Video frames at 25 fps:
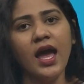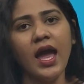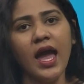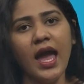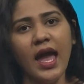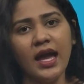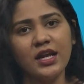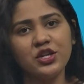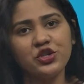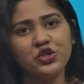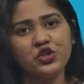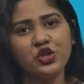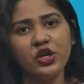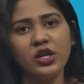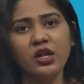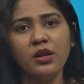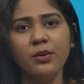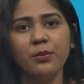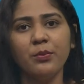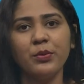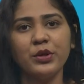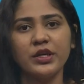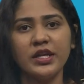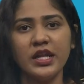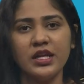actual,
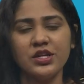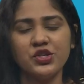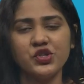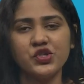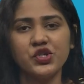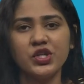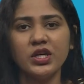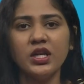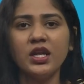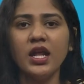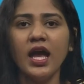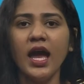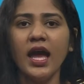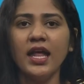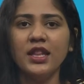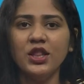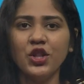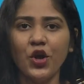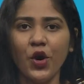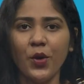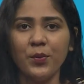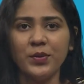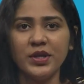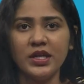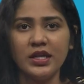potential and
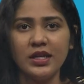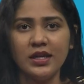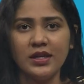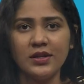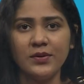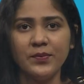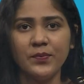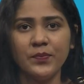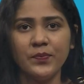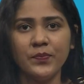nominal.